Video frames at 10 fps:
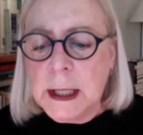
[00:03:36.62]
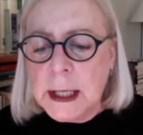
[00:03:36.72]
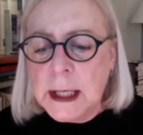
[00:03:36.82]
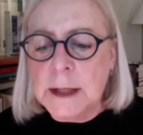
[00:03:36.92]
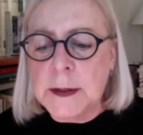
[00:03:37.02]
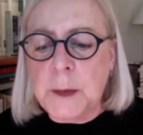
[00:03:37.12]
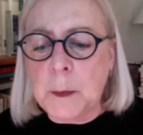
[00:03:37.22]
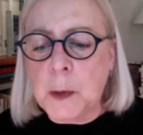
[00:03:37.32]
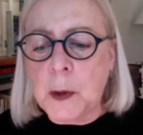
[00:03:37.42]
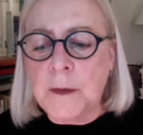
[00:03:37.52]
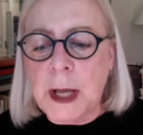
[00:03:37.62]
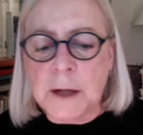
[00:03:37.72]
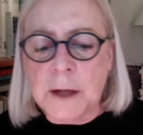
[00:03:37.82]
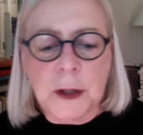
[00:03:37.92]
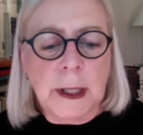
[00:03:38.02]
He's a member of a
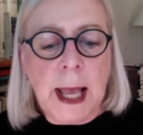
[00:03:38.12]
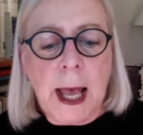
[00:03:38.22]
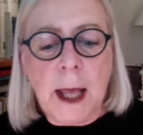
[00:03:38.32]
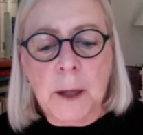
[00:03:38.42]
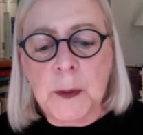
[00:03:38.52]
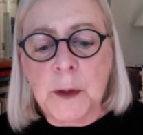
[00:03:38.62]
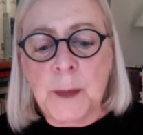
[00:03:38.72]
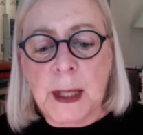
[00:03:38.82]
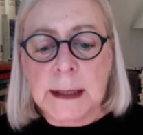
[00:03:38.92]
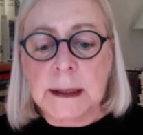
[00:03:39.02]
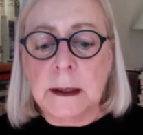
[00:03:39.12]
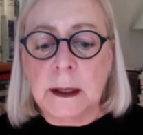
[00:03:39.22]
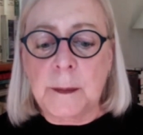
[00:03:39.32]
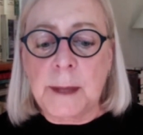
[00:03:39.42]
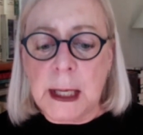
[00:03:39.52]
National Academy of Medicine
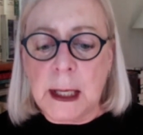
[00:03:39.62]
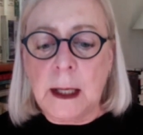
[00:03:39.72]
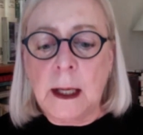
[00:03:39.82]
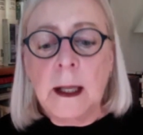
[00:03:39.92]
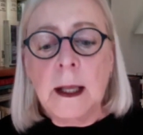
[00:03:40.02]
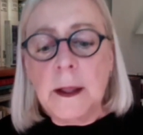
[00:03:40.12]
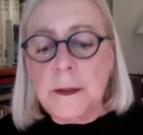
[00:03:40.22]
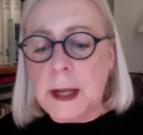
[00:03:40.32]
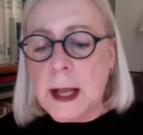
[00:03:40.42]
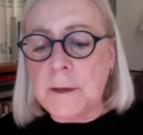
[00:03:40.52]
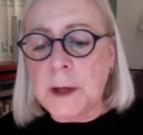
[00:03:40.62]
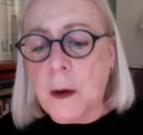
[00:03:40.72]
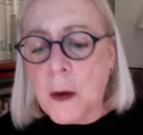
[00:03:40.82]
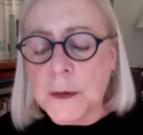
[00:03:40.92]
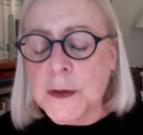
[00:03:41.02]
committee that, having
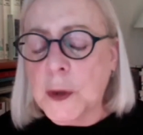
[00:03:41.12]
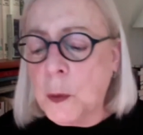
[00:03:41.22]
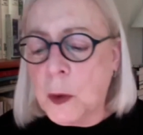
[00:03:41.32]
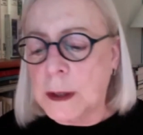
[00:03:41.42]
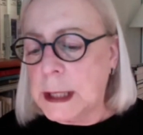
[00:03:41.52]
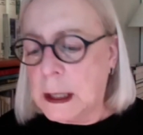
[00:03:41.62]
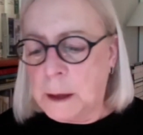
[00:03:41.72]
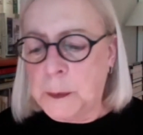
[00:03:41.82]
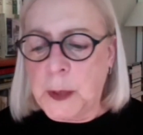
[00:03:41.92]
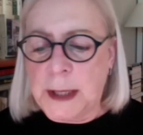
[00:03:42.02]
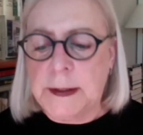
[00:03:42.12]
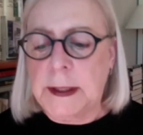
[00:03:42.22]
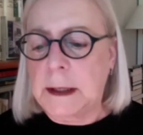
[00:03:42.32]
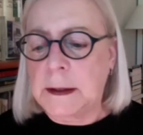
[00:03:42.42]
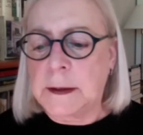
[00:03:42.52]
also worked at
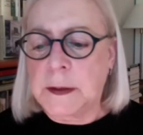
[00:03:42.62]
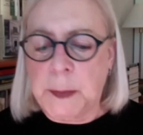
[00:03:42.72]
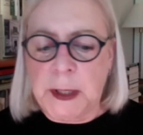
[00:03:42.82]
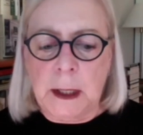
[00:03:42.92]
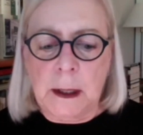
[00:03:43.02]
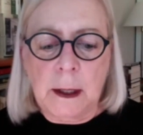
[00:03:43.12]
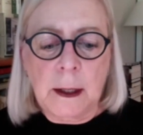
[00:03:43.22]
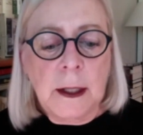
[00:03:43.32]
unprecedented speed,